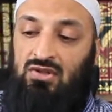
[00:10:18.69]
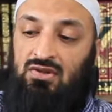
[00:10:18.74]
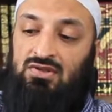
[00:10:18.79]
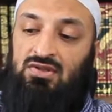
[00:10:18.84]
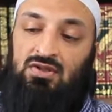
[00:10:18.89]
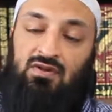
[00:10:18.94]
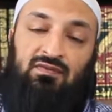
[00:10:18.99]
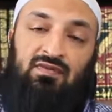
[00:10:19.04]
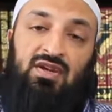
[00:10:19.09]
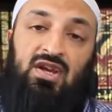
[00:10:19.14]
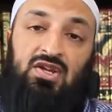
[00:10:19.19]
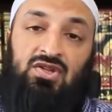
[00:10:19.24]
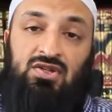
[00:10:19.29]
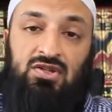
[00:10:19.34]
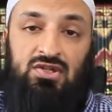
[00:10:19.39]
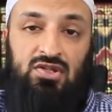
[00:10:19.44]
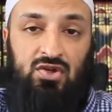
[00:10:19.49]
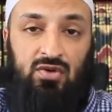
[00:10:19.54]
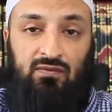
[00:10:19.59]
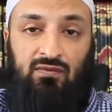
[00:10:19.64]
The certification
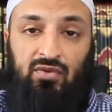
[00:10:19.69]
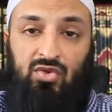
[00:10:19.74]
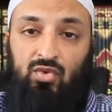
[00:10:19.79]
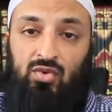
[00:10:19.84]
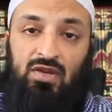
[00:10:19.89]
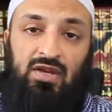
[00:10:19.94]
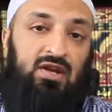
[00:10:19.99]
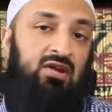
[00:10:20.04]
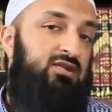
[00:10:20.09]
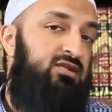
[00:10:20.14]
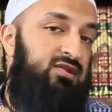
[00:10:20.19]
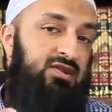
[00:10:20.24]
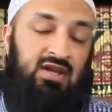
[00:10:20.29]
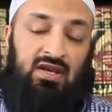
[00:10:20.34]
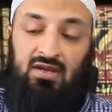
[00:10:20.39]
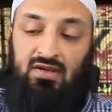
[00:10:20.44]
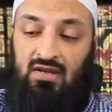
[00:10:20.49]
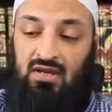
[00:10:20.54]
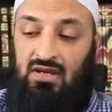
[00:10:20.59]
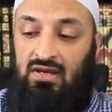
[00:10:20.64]
is good for 3 years.
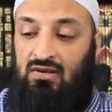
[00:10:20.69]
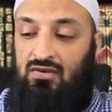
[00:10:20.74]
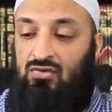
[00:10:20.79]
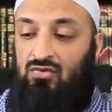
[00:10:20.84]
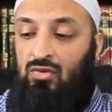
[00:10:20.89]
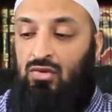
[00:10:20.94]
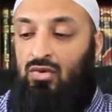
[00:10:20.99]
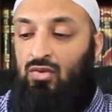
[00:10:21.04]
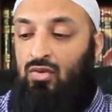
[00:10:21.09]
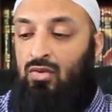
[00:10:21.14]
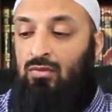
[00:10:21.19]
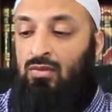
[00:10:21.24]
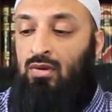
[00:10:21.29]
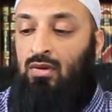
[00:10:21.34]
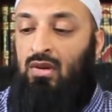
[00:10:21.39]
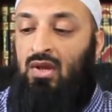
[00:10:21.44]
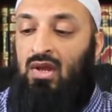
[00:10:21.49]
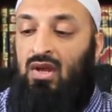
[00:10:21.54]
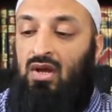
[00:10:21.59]
Then it is renewable.